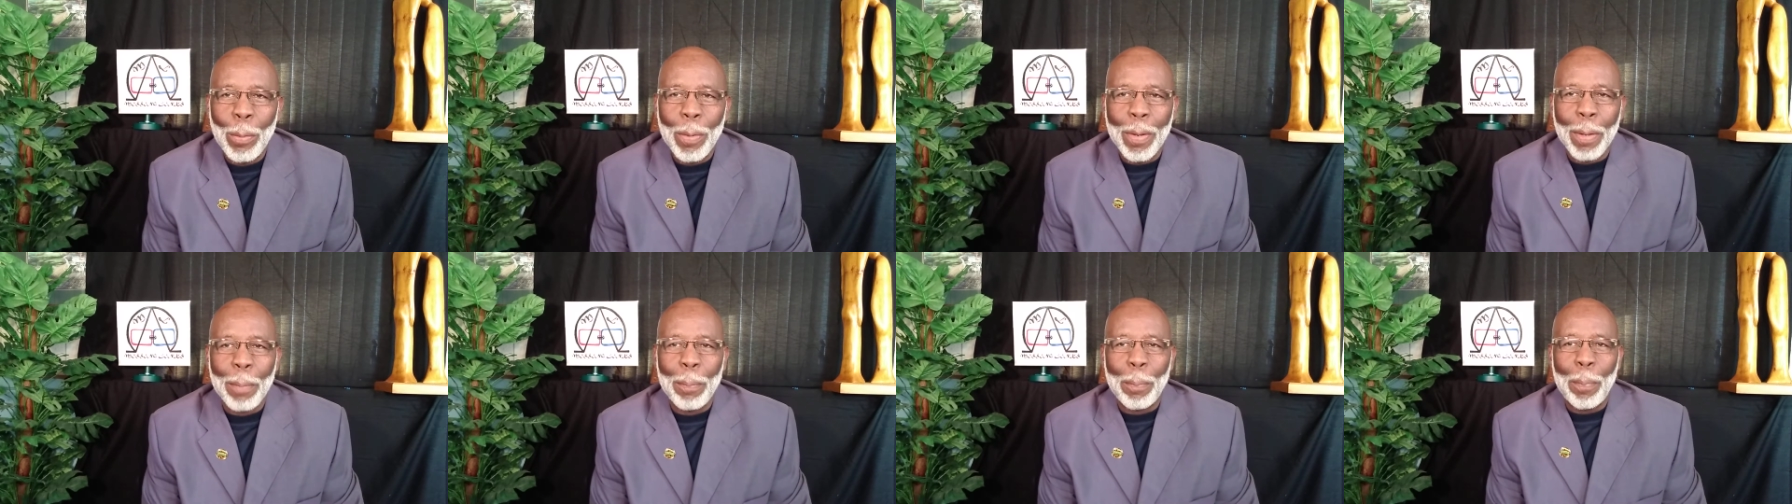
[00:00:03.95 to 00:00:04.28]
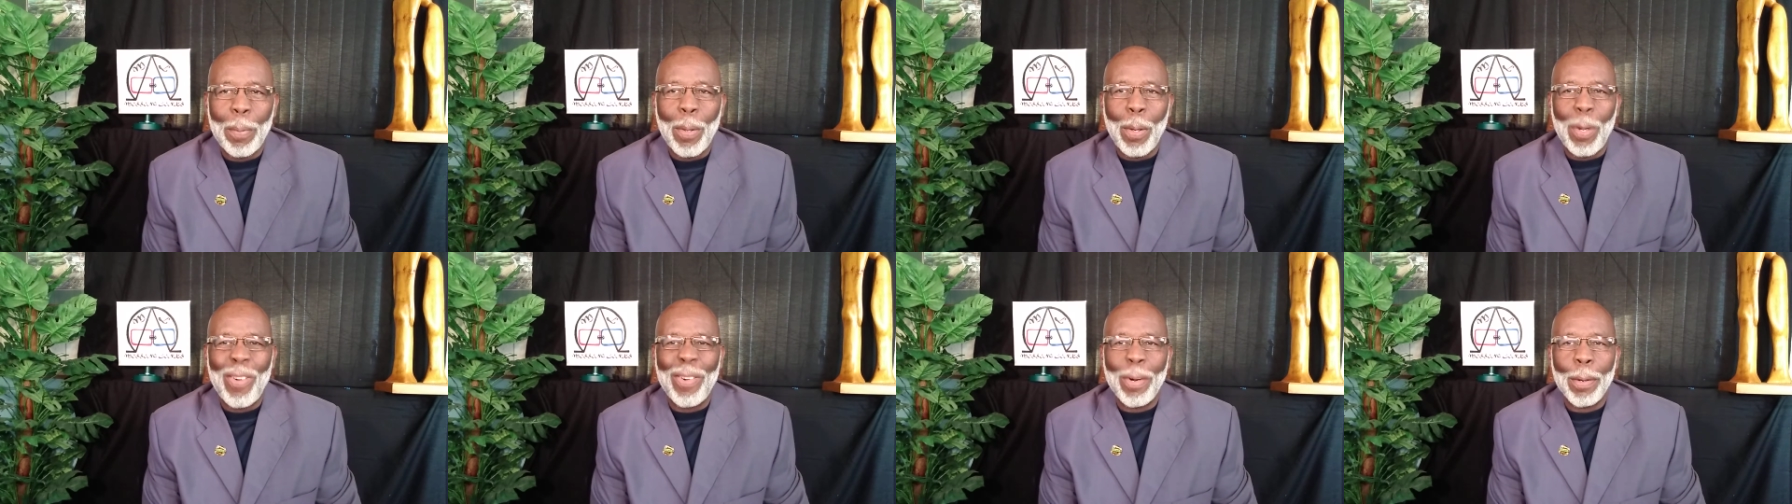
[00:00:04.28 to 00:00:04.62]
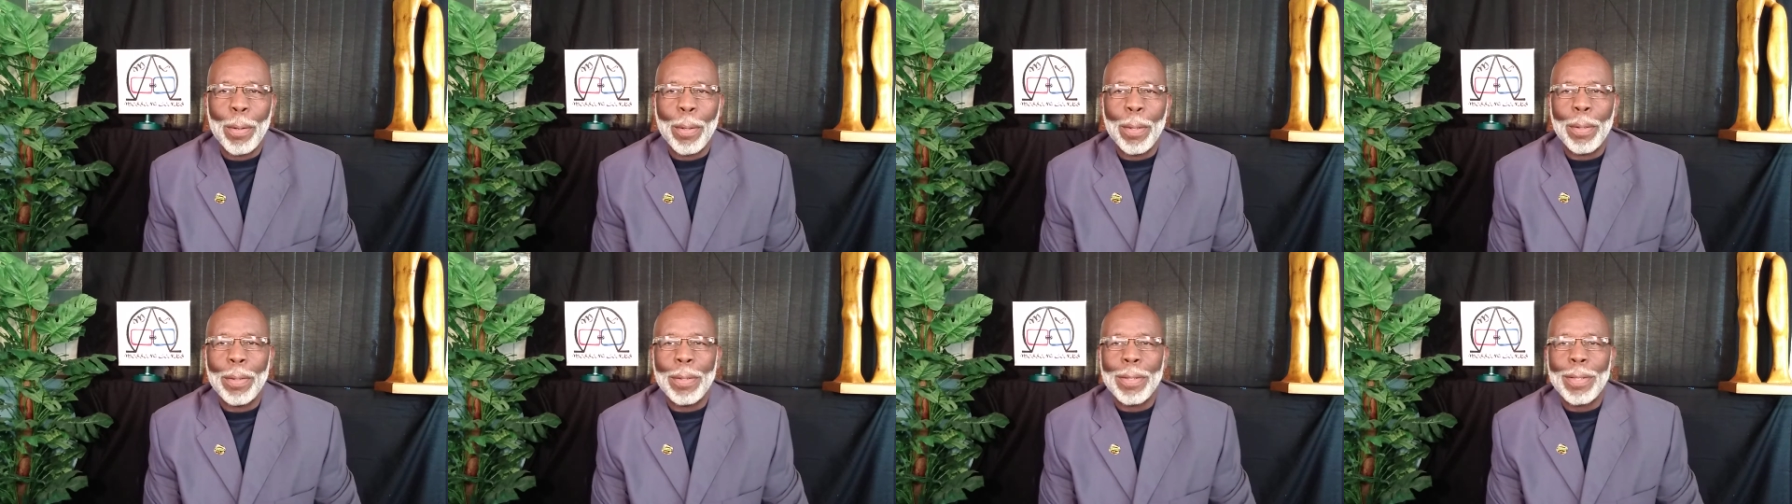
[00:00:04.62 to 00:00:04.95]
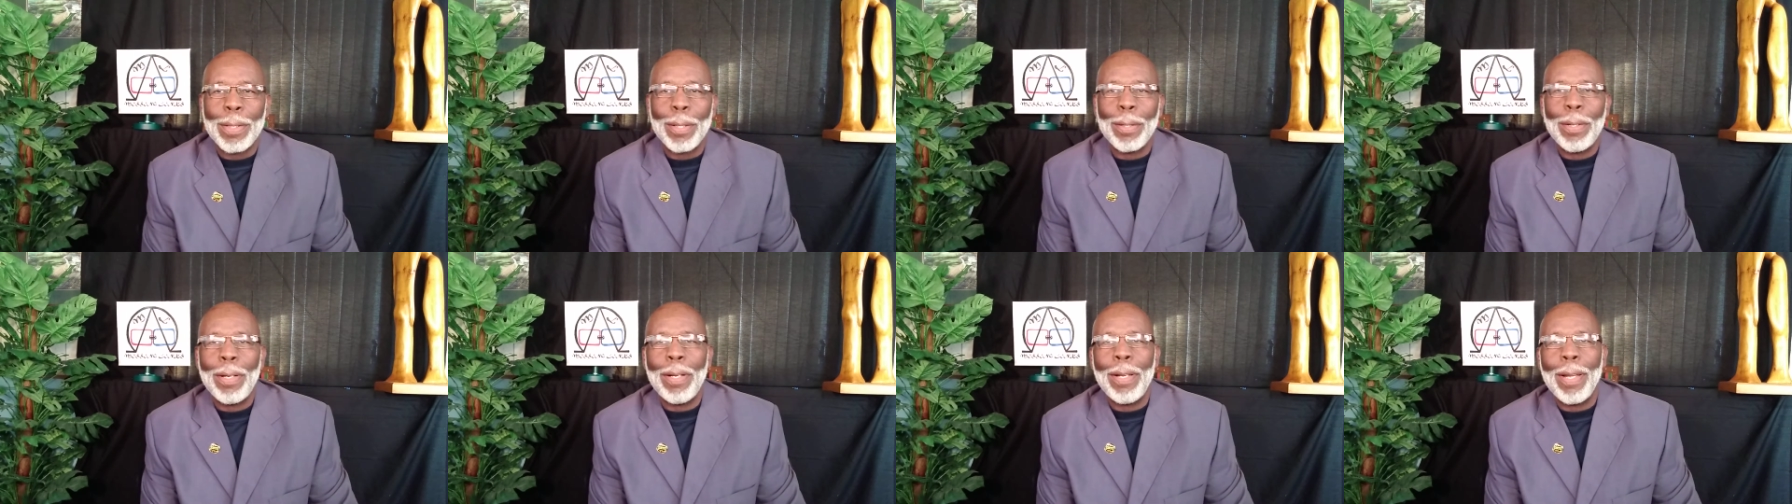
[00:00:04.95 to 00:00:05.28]
were born
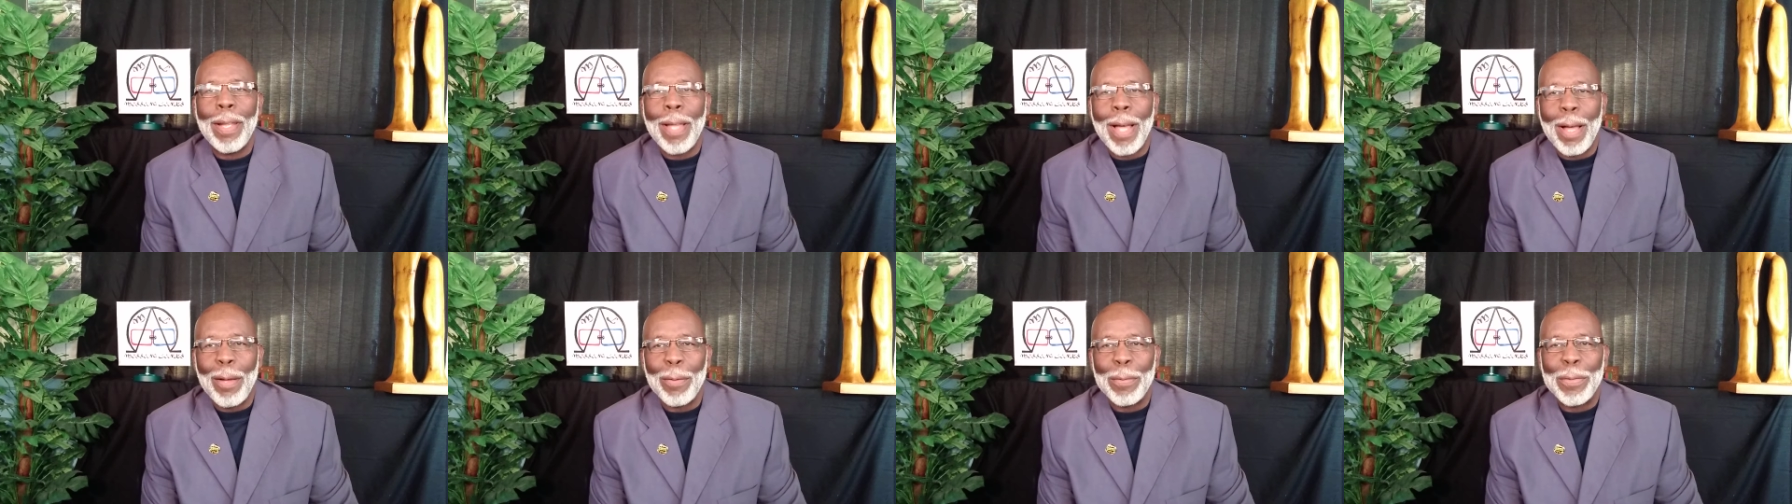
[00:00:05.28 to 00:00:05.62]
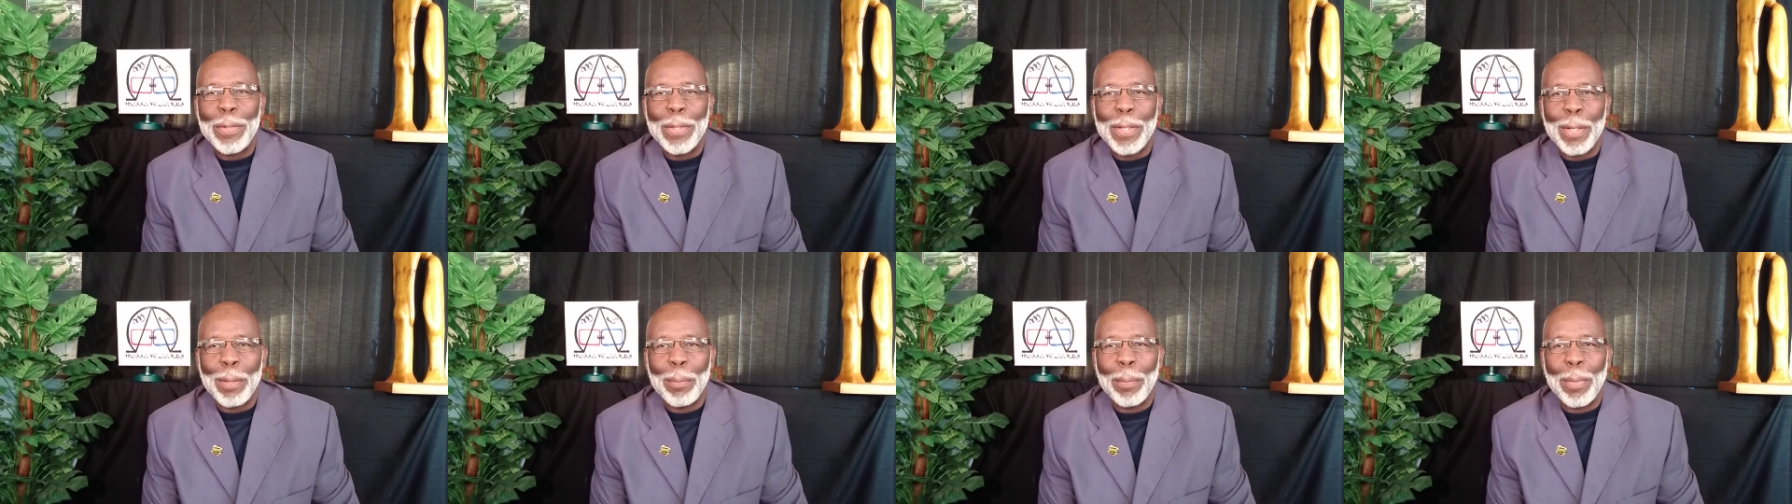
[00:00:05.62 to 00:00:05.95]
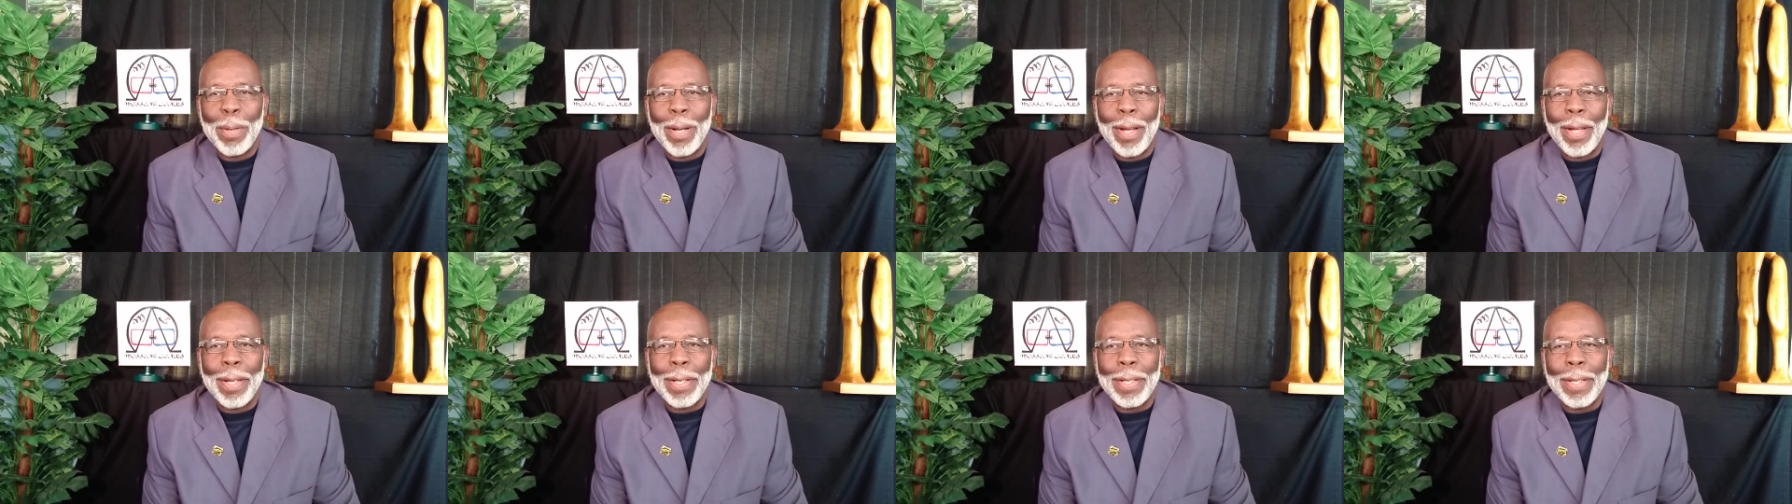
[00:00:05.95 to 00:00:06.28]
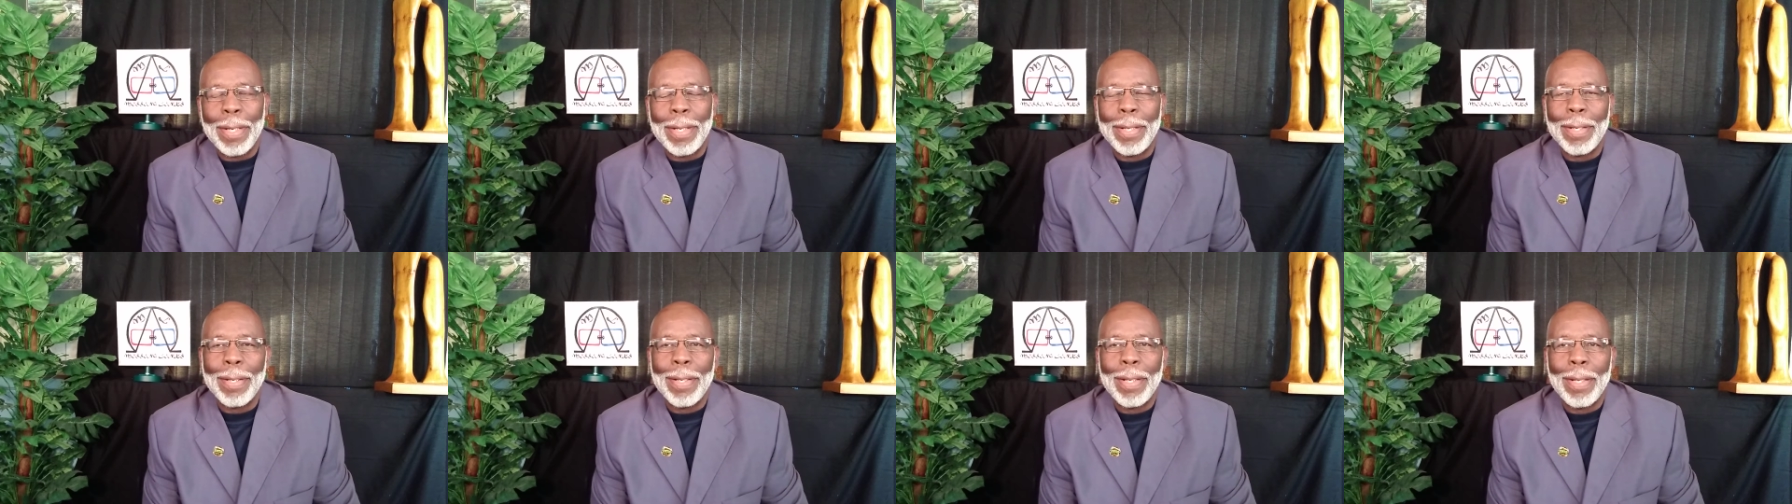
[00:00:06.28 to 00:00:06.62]
to love
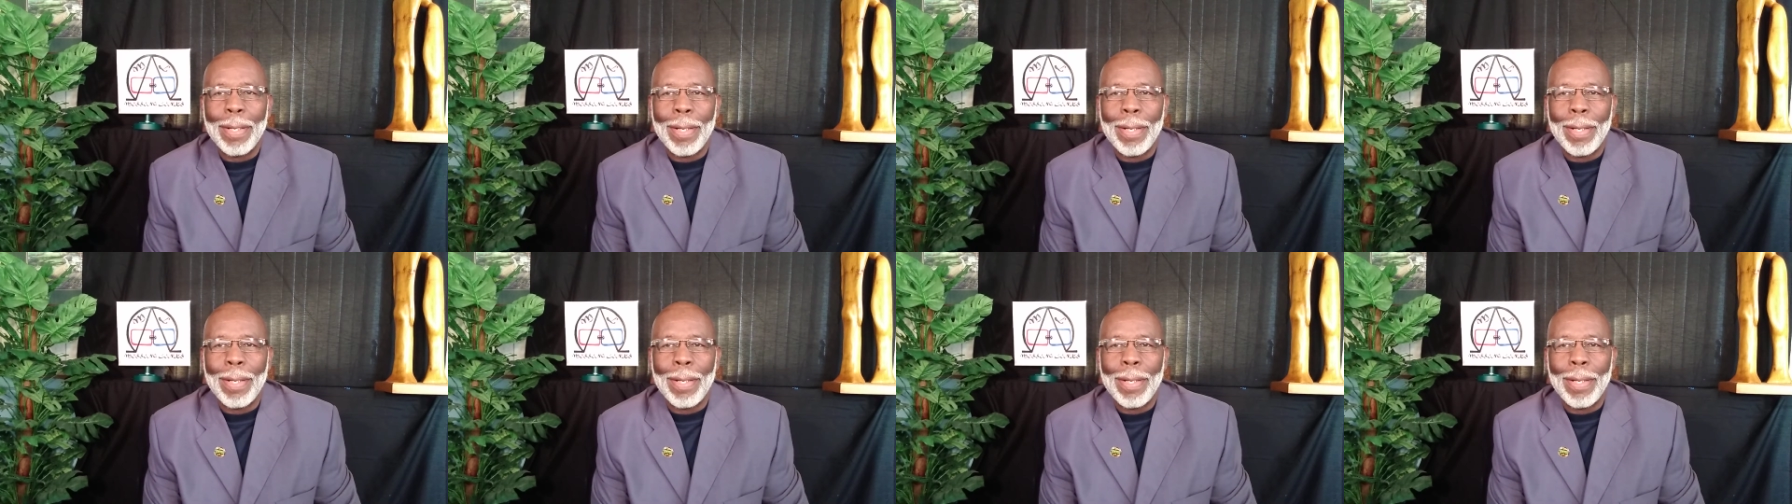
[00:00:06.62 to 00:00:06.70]
somebody.